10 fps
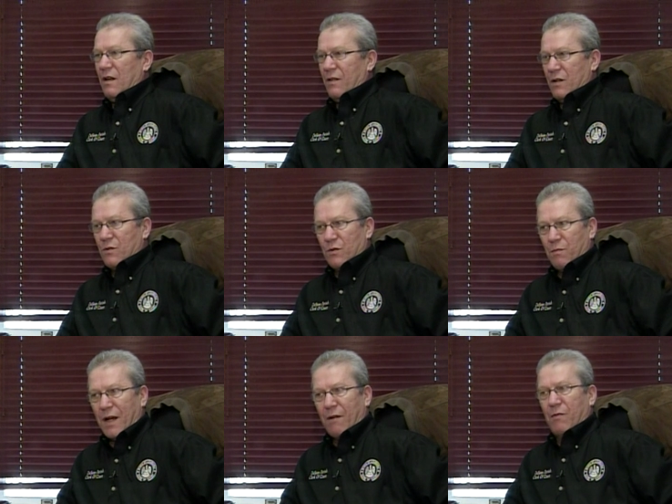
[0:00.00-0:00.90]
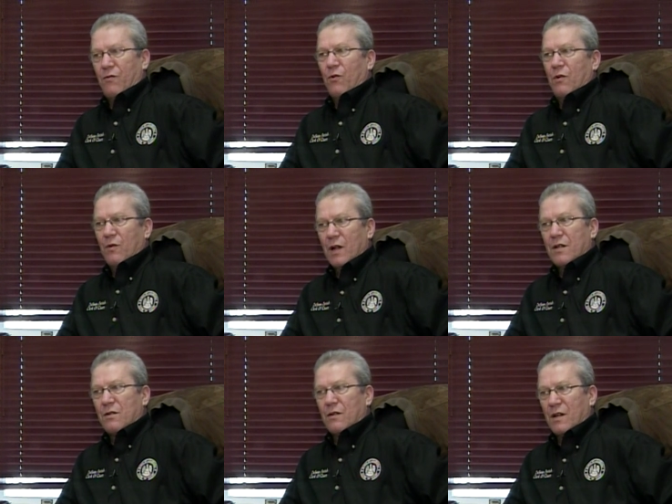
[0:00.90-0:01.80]
this was back before it really
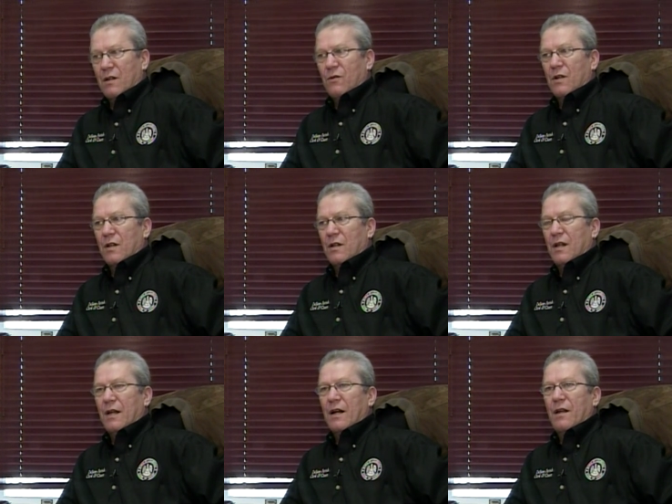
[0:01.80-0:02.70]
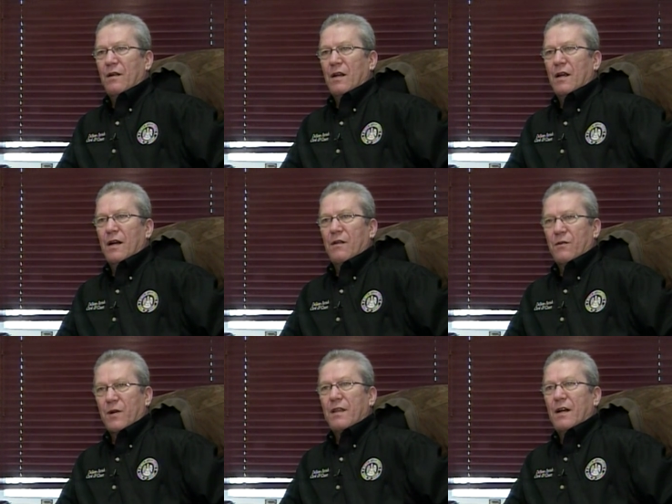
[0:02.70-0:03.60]
started going good. He got, he got
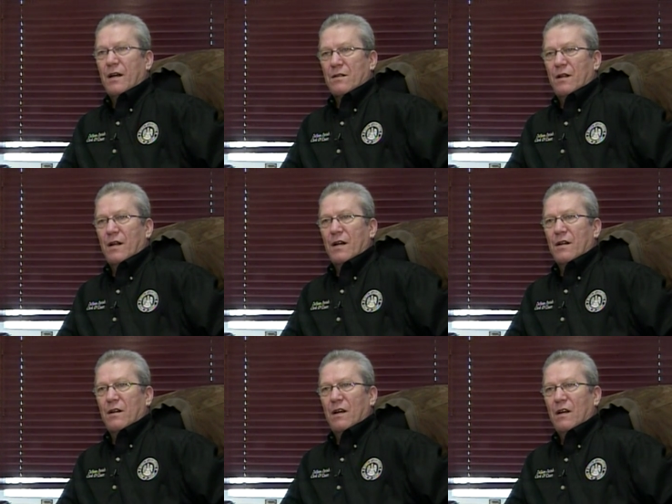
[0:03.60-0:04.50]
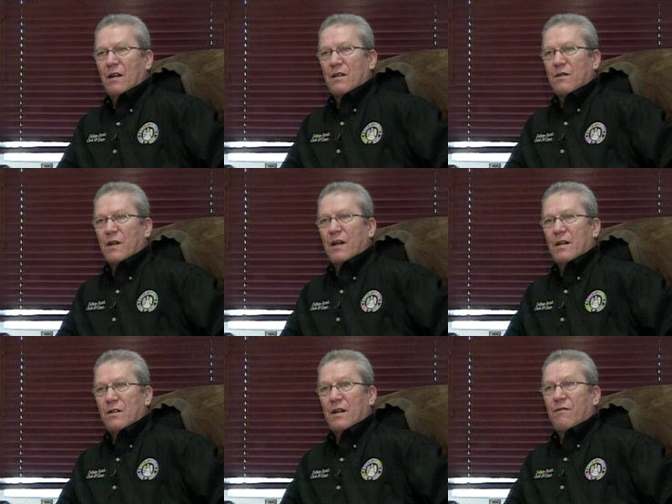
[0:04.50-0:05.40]
three thousand an acre, so he got a
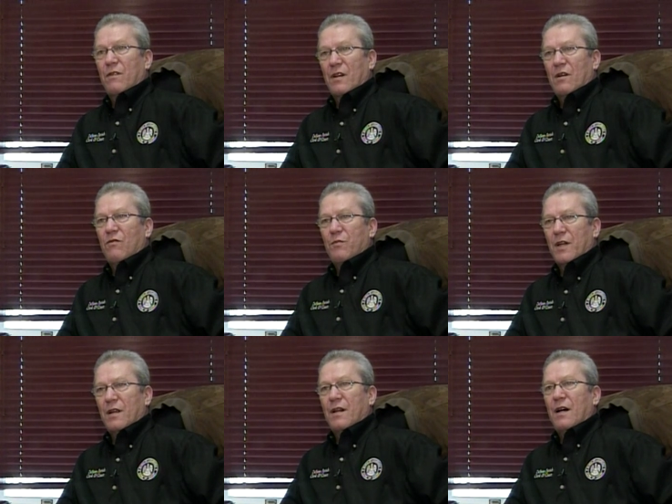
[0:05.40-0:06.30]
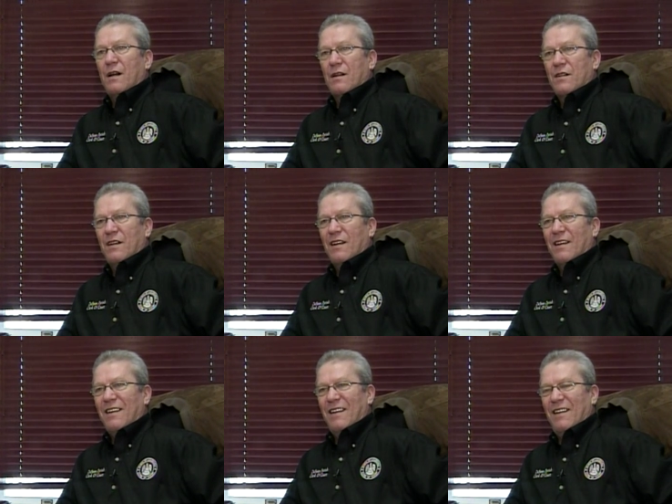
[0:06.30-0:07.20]
check for a little over a million dollars.
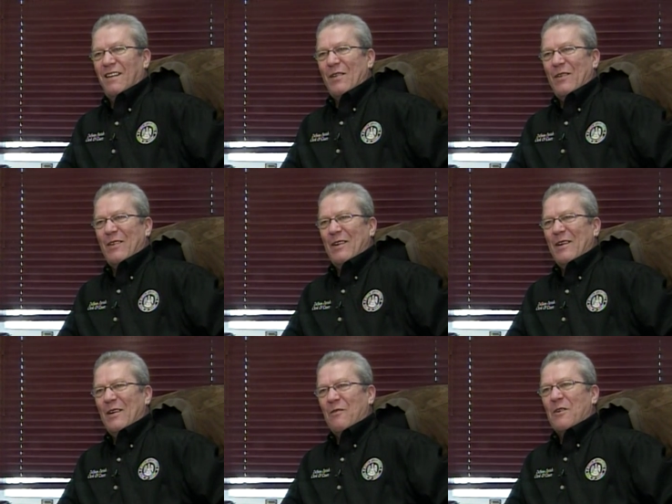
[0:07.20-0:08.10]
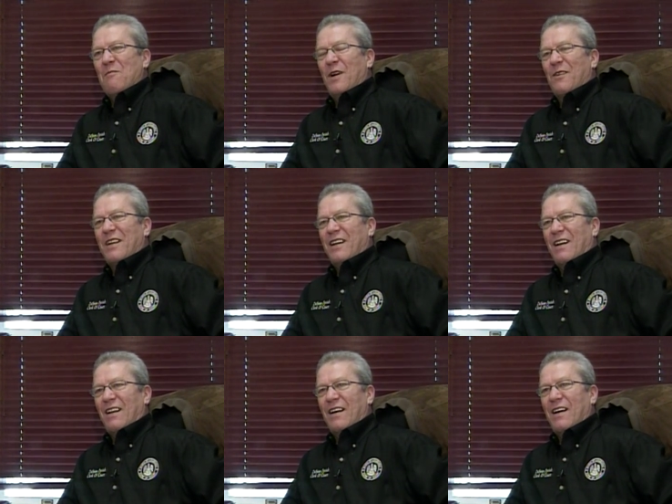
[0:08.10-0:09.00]
Went and bought a
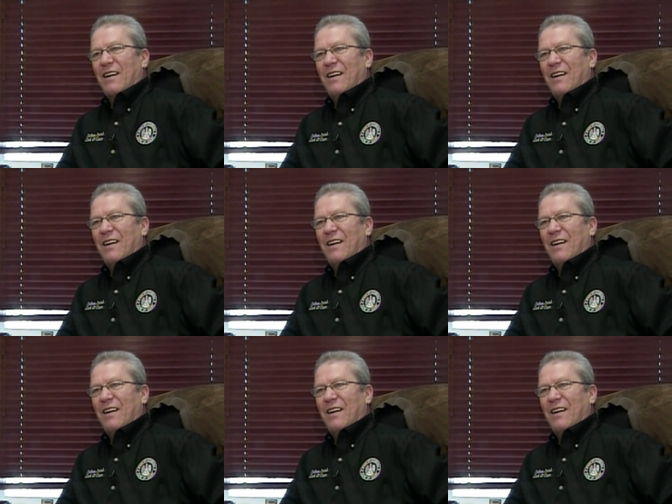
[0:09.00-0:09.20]
Cadillac.